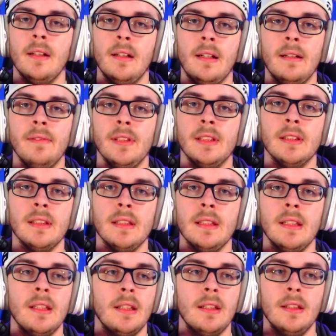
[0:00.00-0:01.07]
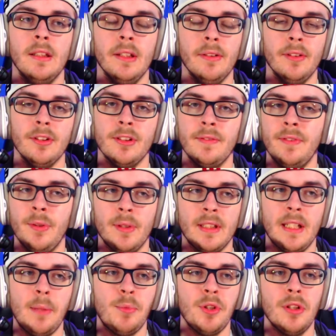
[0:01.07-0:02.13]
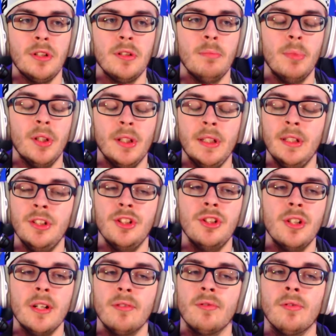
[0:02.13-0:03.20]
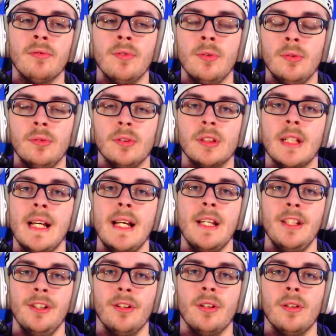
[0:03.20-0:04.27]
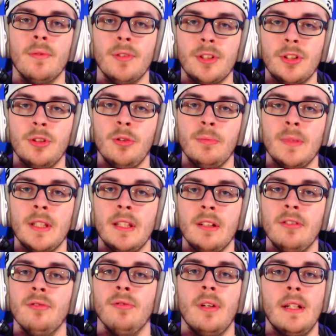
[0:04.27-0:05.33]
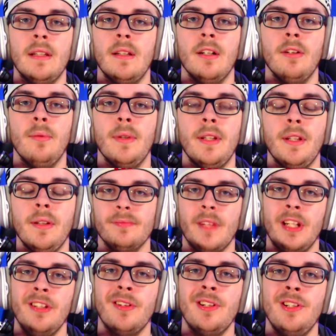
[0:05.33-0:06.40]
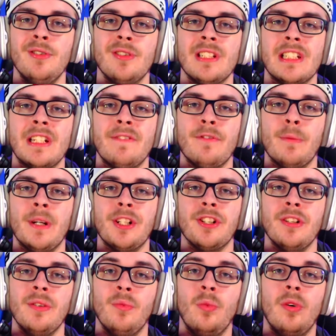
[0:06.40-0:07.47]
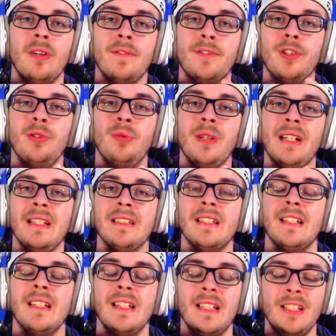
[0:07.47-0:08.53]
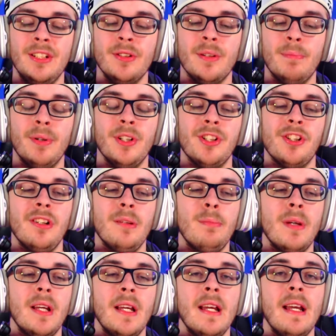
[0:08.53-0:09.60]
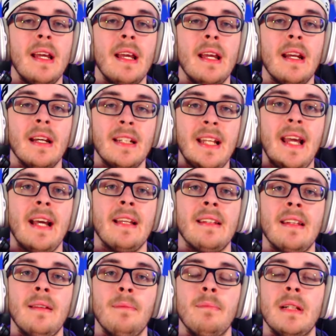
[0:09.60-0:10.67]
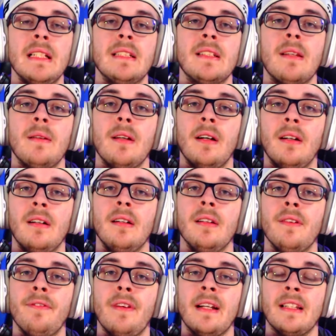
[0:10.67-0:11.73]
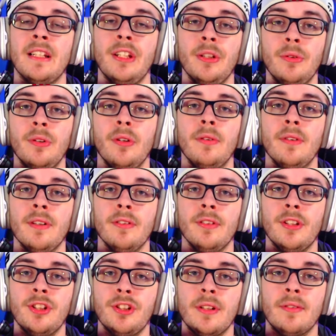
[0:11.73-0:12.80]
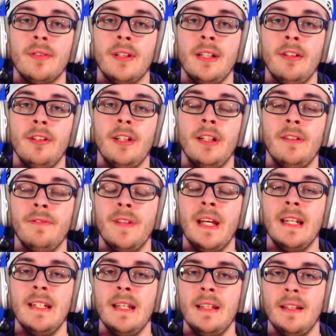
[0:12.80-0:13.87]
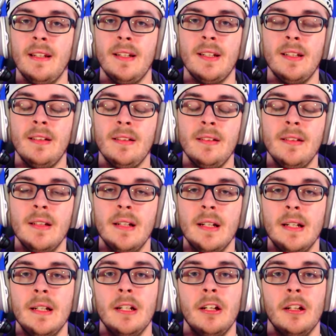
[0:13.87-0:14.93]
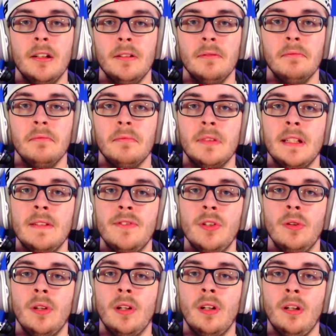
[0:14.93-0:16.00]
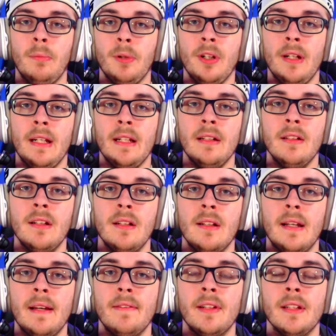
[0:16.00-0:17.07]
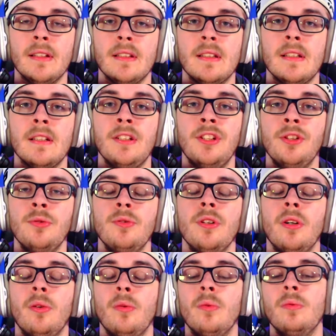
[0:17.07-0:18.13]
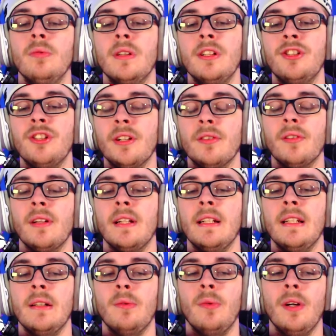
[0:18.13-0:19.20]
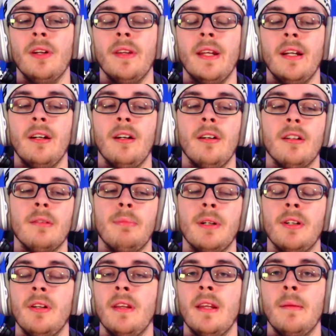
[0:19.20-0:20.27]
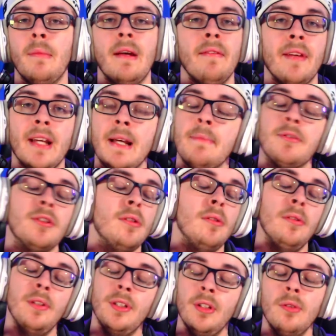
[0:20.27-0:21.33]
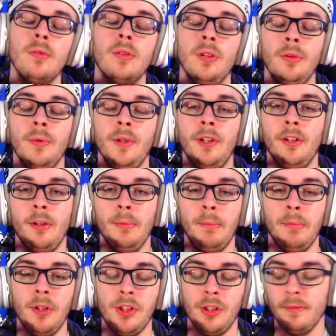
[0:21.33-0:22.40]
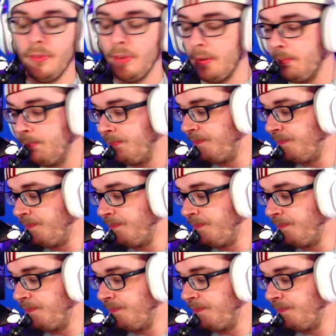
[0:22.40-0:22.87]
Obviously, there's a few exceptions, but in general rules, you're going to assume that they're right there with you. You can use this information in one of two ways. You can push up and attack them based on the fact that you know they're in the general area of that death icon. Gives you a little upper hand, having general idea where they are compared to them having absolutely no clue where you're going to be pushing from.